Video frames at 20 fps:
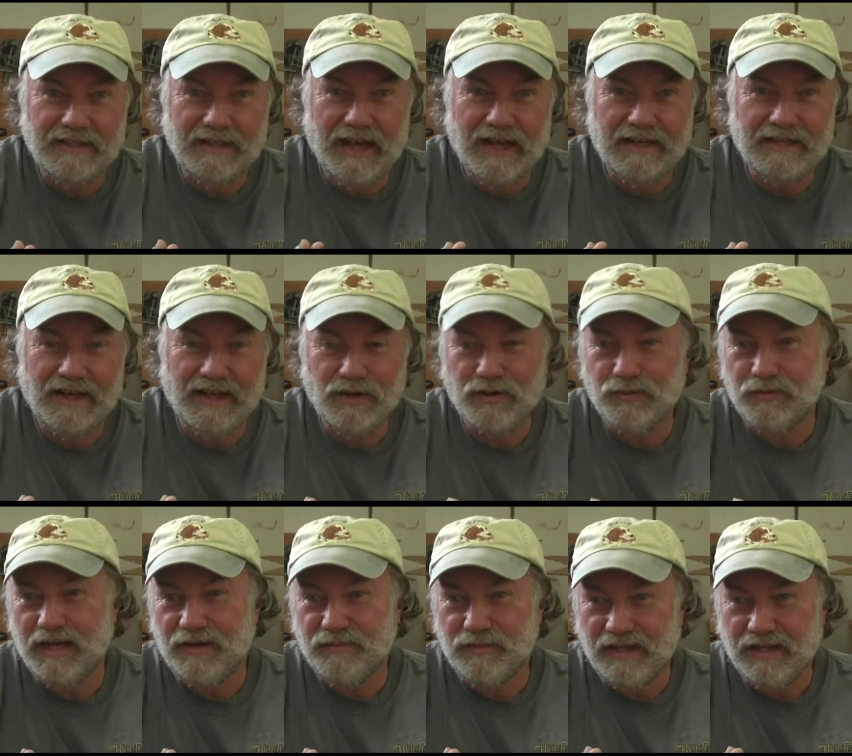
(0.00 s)
I talk
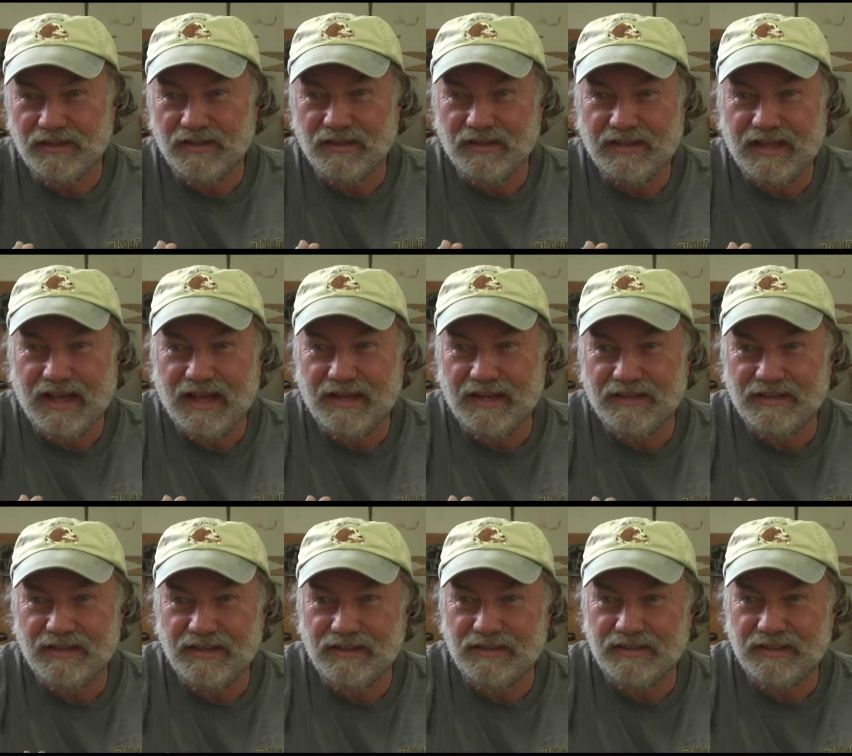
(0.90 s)
about my little
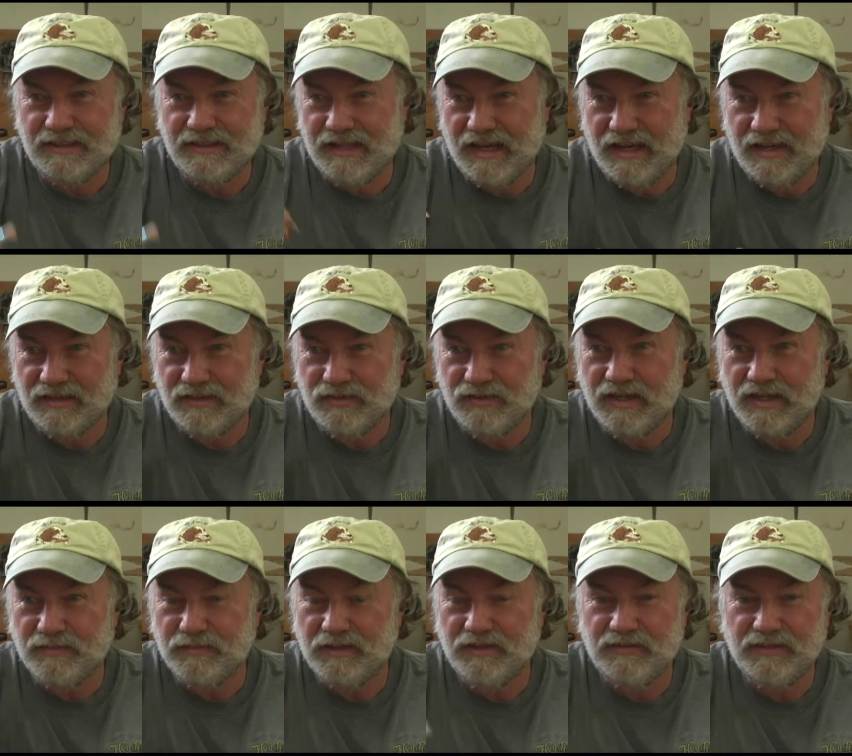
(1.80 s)
town here just out in
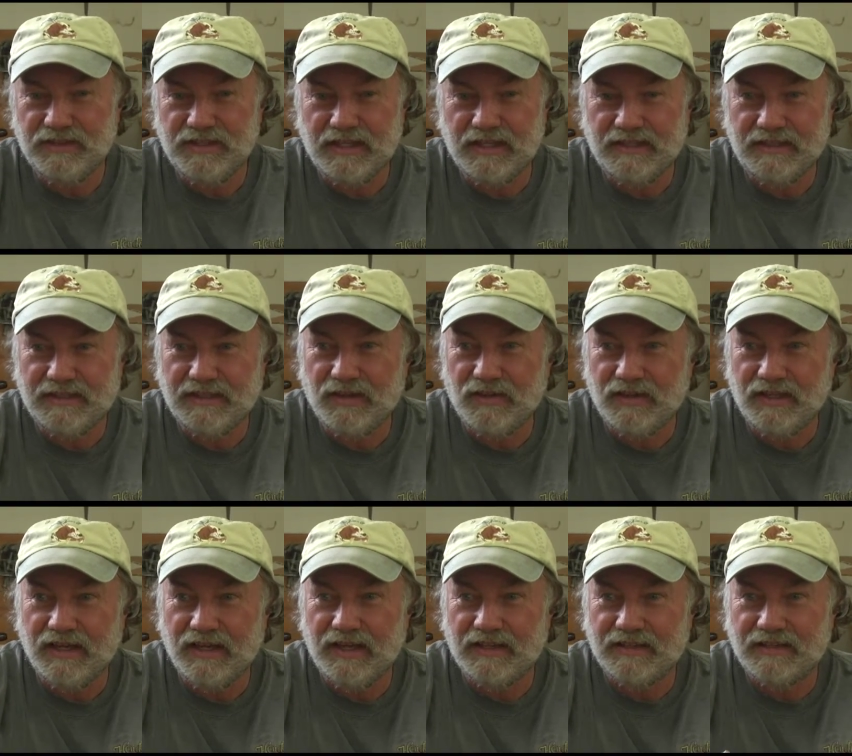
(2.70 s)
Rugby, Virginia. It's only
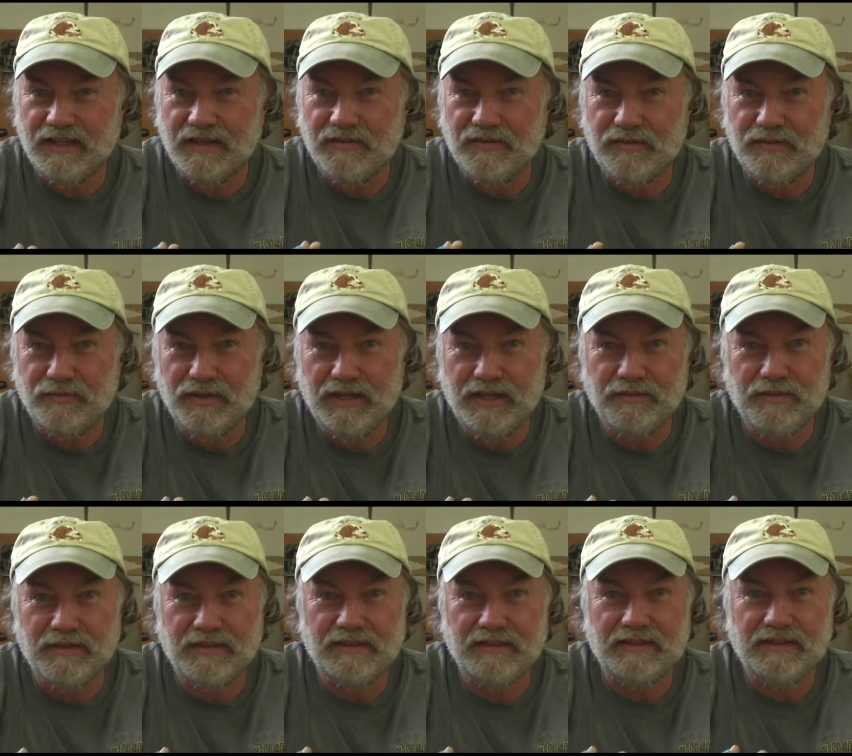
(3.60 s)
got seven
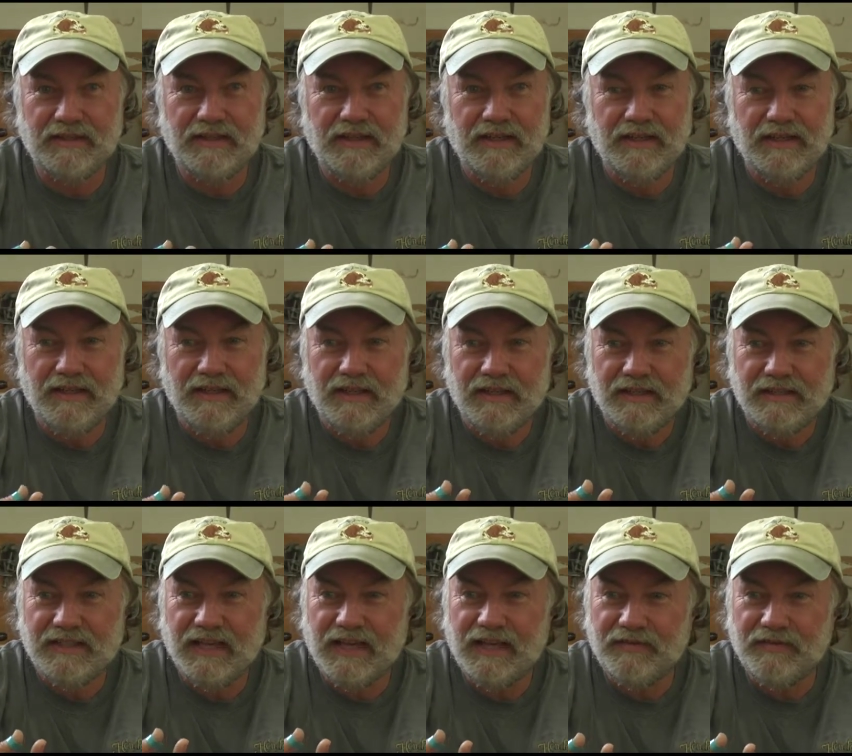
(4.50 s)
people. And How many?
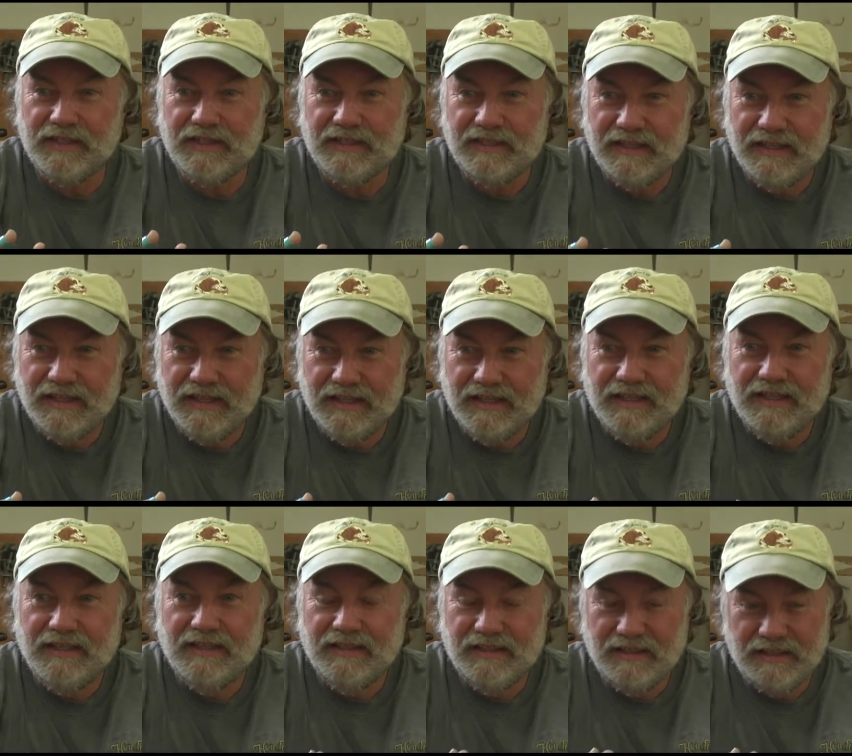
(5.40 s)
Seven. Only seven.